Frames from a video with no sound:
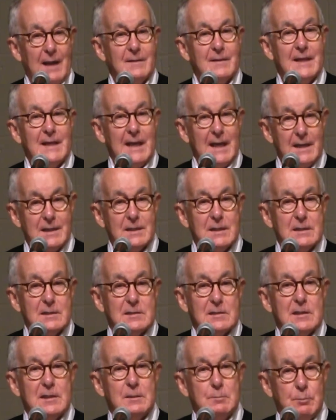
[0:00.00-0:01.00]
the
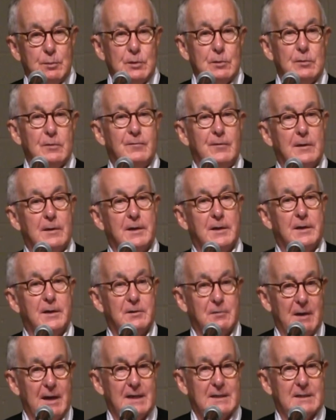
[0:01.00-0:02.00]
endlessly beautiful and
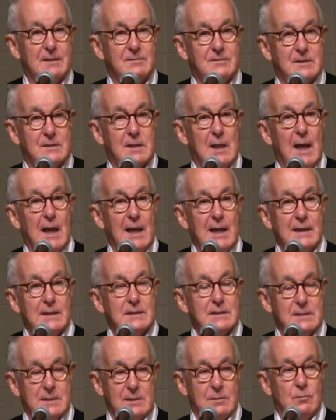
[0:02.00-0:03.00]
attractive
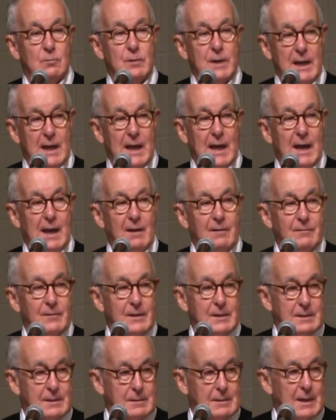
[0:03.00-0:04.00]
slides that we have
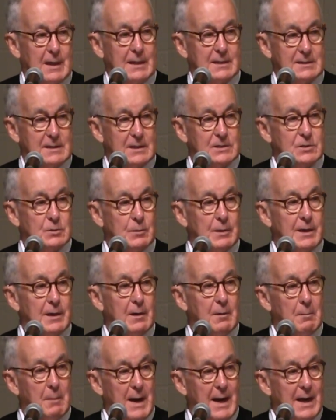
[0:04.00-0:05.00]
that accentuate
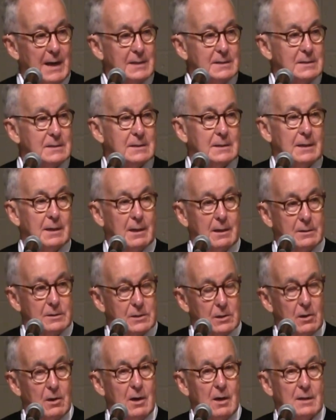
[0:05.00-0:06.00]
our Mass and our
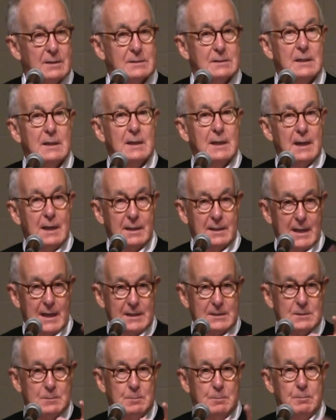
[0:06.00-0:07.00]
talks. And
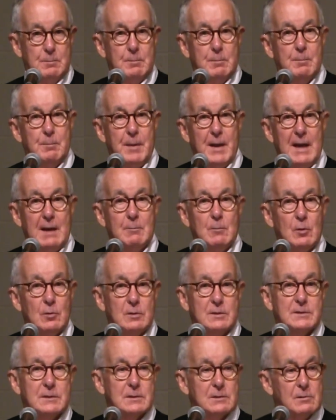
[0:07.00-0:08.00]
that's Pam
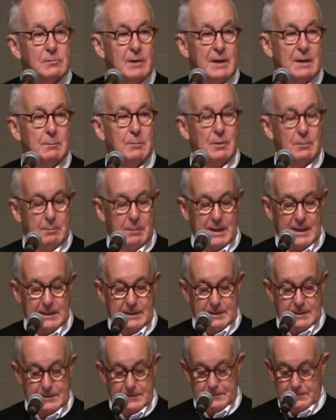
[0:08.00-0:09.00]
Olison Kramer
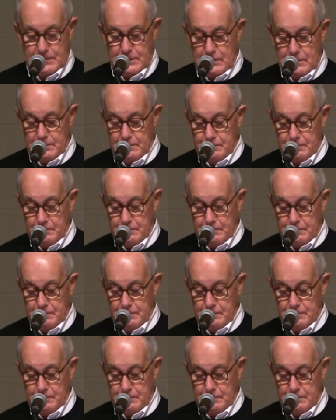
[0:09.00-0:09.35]
back there, too.